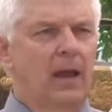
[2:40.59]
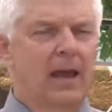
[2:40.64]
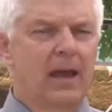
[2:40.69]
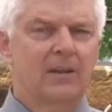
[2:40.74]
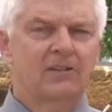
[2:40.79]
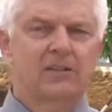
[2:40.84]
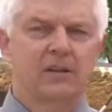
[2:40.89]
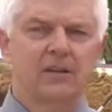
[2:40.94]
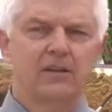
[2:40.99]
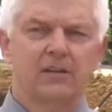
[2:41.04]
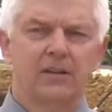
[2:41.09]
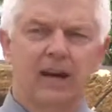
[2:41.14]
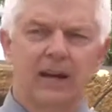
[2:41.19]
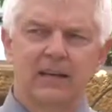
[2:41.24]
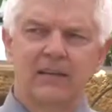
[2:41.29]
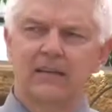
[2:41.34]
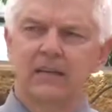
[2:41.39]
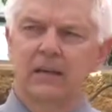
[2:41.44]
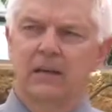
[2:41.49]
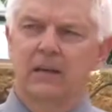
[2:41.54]
And since
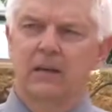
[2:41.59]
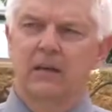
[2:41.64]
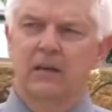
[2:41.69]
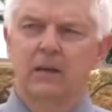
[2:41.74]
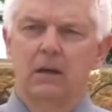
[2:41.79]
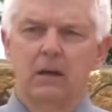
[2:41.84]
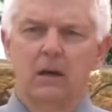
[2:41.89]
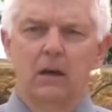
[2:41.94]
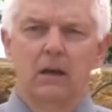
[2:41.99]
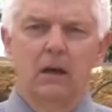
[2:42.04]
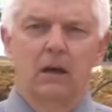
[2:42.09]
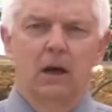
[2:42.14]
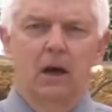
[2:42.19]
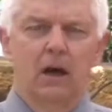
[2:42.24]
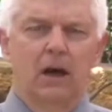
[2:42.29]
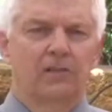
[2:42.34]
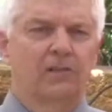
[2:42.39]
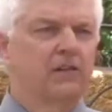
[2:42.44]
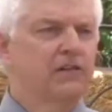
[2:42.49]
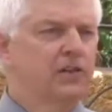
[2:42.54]

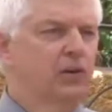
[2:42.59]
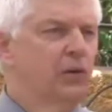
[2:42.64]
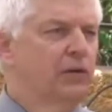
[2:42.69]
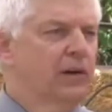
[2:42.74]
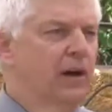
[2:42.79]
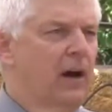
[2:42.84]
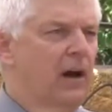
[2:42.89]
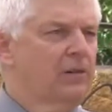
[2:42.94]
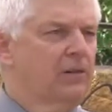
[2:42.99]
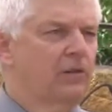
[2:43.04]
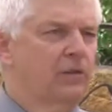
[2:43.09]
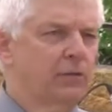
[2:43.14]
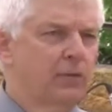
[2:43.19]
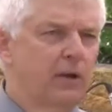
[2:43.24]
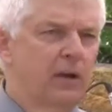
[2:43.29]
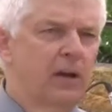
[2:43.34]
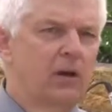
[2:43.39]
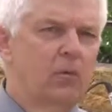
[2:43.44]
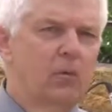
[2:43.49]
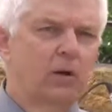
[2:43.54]

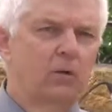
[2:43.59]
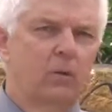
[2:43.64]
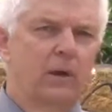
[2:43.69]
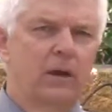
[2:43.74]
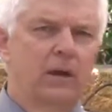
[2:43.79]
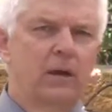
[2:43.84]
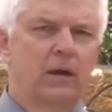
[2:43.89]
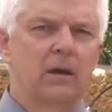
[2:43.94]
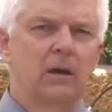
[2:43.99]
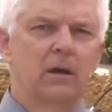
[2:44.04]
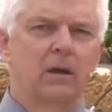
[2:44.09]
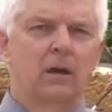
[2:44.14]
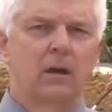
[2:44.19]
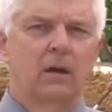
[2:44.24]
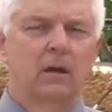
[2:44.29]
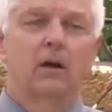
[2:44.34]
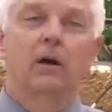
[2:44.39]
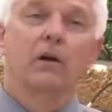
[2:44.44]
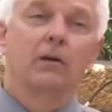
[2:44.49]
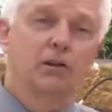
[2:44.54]
2003,
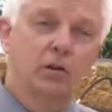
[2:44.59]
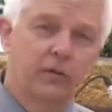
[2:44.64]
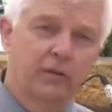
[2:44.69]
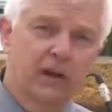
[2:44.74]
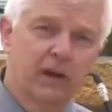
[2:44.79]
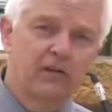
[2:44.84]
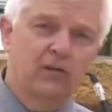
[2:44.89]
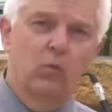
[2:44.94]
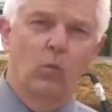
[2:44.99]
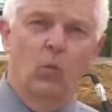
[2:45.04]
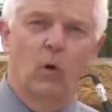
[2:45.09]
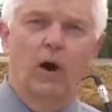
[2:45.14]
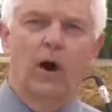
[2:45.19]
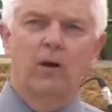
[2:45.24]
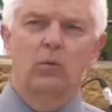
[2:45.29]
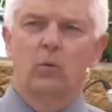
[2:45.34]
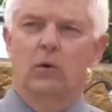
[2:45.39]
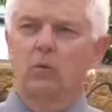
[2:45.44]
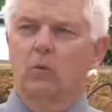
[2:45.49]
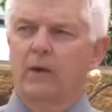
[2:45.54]
or
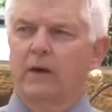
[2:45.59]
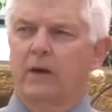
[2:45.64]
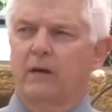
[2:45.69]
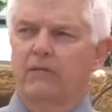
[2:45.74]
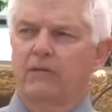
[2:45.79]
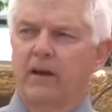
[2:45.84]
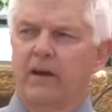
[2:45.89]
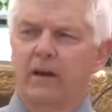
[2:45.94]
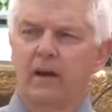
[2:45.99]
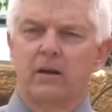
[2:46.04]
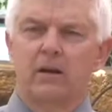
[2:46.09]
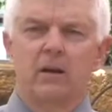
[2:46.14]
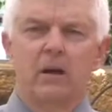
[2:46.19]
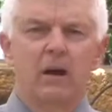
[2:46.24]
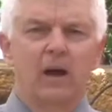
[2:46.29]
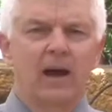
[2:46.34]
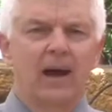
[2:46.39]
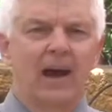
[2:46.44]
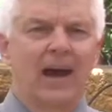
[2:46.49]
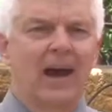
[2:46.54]
2001, when we invaded
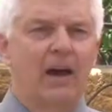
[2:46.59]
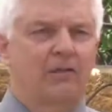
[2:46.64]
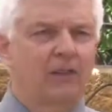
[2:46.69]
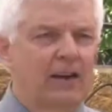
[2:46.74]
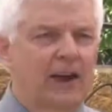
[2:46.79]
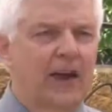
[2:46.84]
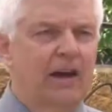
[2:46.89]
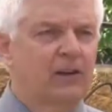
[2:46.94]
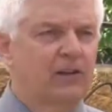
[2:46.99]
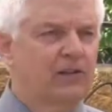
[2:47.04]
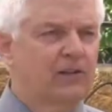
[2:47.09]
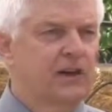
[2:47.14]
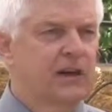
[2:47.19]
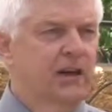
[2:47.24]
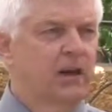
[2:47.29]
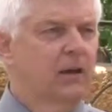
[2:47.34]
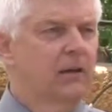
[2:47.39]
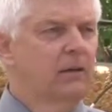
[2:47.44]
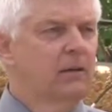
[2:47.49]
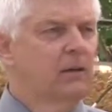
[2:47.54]

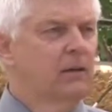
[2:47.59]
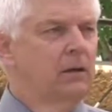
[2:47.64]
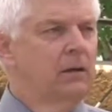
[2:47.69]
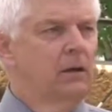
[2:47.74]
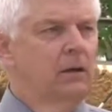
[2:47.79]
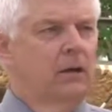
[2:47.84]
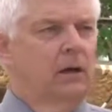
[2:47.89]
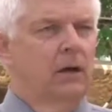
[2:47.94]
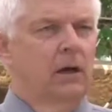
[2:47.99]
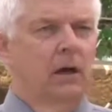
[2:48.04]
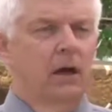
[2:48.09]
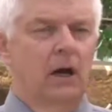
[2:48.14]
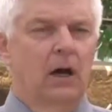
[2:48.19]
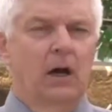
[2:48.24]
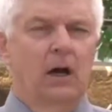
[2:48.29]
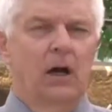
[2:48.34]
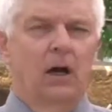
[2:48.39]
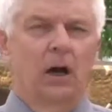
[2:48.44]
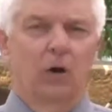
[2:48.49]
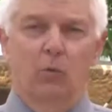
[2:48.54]
Afghanistan,
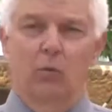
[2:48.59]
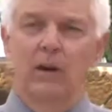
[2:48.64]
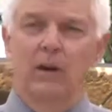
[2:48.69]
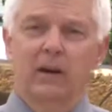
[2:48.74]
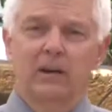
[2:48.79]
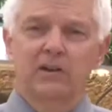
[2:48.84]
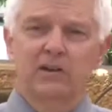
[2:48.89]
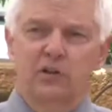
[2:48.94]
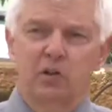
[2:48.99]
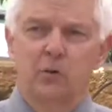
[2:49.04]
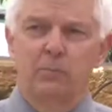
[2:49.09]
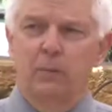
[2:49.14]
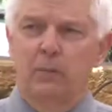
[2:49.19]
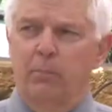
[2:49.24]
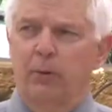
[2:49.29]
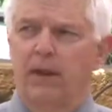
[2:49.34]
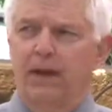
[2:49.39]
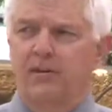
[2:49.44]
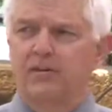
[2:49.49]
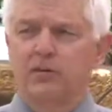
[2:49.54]
a really
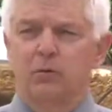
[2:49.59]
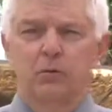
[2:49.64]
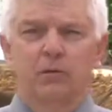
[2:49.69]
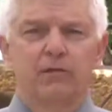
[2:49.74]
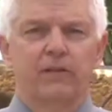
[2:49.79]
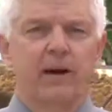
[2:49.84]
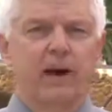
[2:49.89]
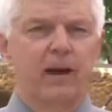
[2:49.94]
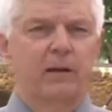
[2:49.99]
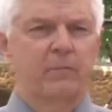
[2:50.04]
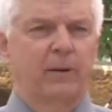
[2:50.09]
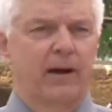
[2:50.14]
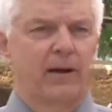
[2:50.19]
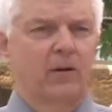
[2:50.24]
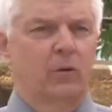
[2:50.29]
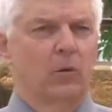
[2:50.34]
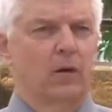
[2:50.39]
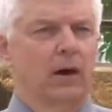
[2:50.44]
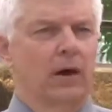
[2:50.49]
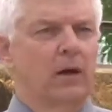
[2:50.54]
stupid place to invade, by
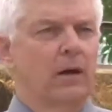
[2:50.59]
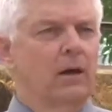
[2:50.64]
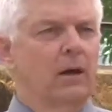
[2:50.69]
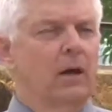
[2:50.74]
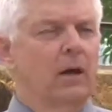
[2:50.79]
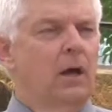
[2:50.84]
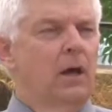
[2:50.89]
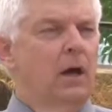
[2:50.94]
the way.